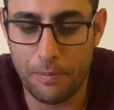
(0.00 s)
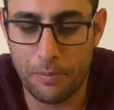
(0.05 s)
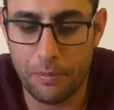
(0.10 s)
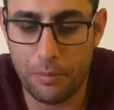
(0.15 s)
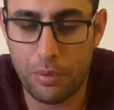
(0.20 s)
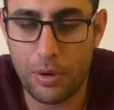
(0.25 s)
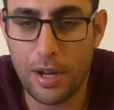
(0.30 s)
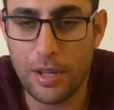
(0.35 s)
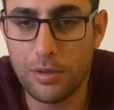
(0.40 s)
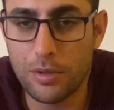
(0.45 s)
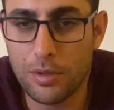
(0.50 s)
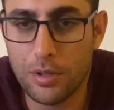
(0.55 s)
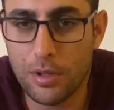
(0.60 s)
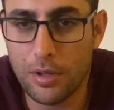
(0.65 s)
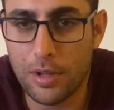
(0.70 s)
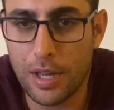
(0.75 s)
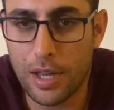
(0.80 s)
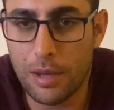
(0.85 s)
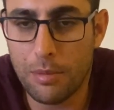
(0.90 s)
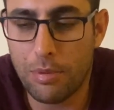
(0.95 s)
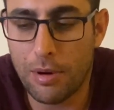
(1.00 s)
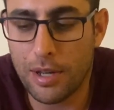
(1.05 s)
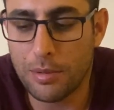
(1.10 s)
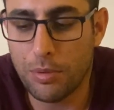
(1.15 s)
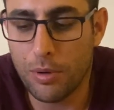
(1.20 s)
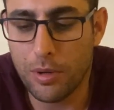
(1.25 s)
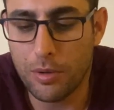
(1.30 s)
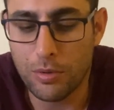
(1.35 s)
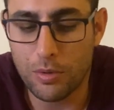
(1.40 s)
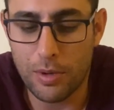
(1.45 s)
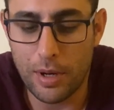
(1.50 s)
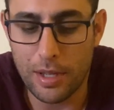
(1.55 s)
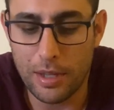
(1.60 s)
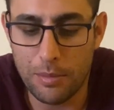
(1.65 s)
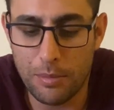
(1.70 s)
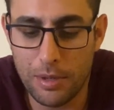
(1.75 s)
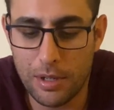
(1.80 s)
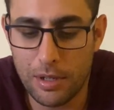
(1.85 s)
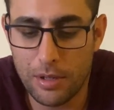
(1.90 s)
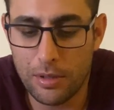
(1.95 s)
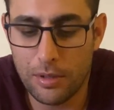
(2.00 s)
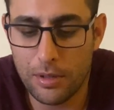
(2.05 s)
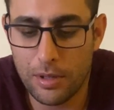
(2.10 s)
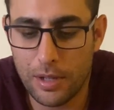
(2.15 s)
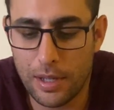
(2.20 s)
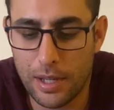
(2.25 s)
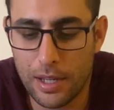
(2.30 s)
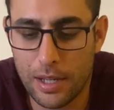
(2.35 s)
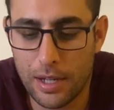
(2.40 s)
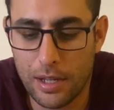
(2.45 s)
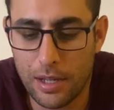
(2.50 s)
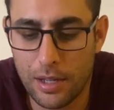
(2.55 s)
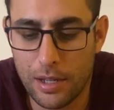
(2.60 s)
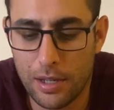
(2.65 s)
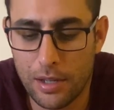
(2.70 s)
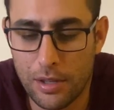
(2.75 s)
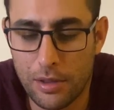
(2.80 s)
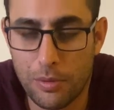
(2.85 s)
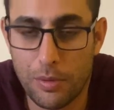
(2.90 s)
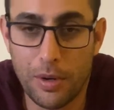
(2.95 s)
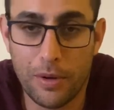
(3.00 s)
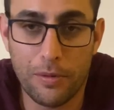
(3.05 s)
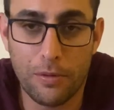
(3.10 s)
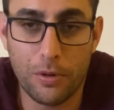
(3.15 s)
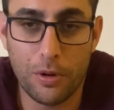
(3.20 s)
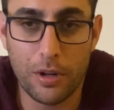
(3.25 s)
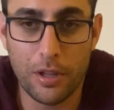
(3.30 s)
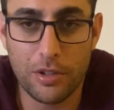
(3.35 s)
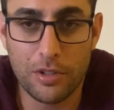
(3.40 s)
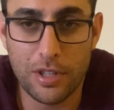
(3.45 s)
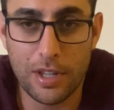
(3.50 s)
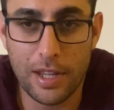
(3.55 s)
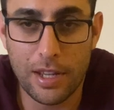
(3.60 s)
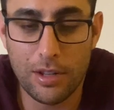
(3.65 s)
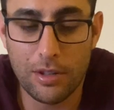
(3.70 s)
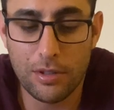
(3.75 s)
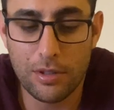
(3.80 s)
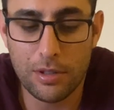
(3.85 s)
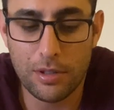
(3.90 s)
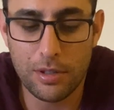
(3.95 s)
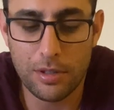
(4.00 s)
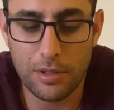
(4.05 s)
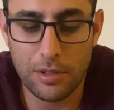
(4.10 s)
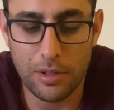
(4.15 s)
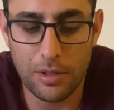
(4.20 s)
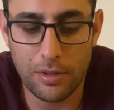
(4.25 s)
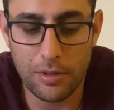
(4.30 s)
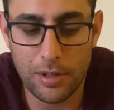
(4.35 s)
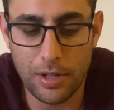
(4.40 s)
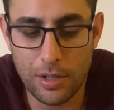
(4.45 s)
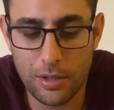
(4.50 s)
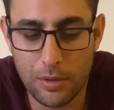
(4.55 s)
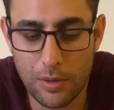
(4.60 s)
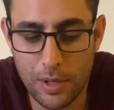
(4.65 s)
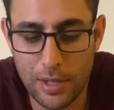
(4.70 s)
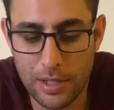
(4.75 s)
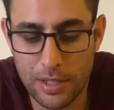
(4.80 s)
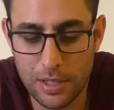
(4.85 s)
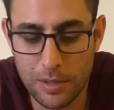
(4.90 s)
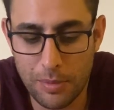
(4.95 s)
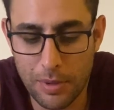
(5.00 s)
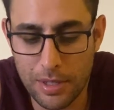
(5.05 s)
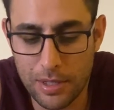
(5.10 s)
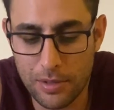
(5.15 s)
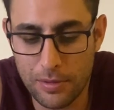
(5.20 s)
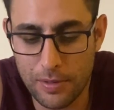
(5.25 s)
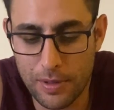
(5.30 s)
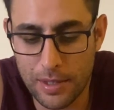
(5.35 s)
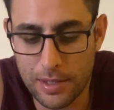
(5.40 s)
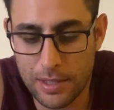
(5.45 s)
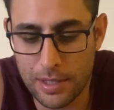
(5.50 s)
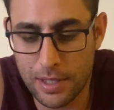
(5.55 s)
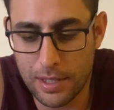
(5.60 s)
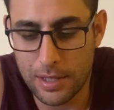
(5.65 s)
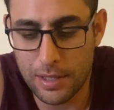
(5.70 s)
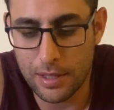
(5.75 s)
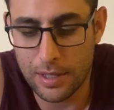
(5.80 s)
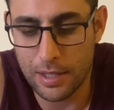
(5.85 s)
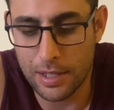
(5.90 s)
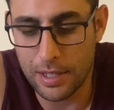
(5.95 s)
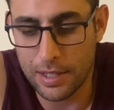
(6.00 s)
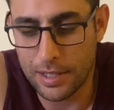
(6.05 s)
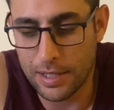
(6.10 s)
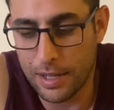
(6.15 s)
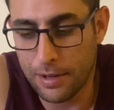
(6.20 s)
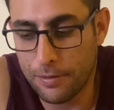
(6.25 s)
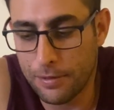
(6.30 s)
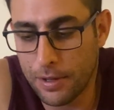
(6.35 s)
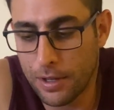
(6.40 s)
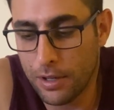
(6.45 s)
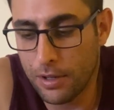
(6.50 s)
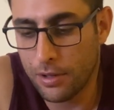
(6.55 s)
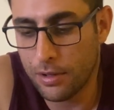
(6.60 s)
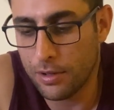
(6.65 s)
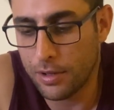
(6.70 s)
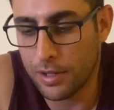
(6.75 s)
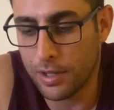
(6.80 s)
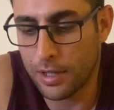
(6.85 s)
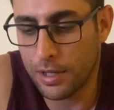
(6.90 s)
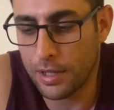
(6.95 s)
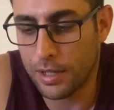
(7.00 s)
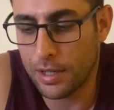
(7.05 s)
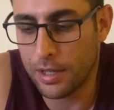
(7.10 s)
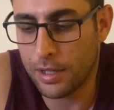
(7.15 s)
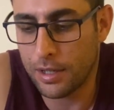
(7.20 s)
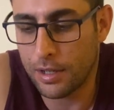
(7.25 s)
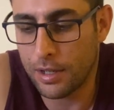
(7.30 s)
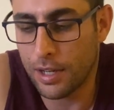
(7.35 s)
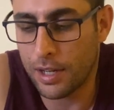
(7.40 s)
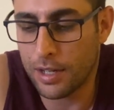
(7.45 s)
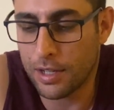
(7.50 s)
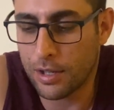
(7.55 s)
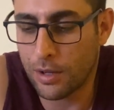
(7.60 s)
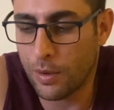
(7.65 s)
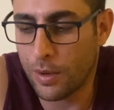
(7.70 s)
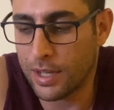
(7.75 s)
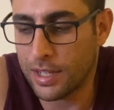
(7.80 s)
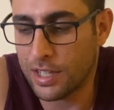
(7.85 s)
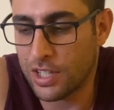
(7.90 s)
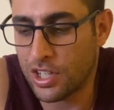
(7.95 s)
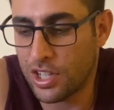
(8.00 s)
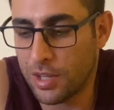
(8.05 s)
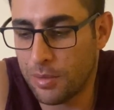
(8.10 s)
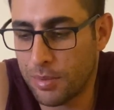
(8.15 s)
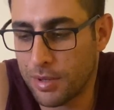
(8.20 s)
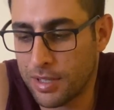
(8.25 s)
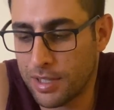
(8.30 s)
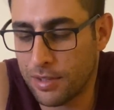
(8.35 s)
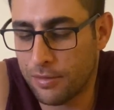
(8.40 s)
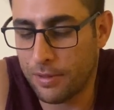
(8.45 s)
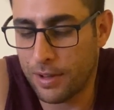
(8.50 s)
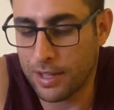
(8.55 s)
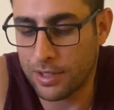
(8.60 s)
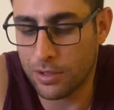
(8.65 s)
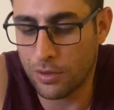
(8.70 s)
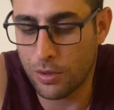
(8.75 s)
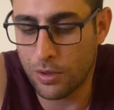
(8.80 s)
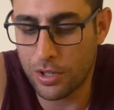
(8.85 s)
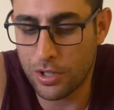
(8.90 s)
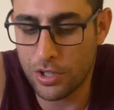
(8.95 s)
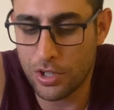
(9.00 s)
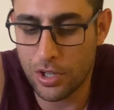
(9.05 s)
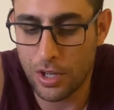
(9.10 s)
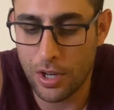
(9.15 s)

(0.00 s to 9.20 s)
Price was okay. Price point was right in the middle at $3 to $4 an ounce, so not quite as expensive as the Zanfel and not quite as cheap as the Fast Orange,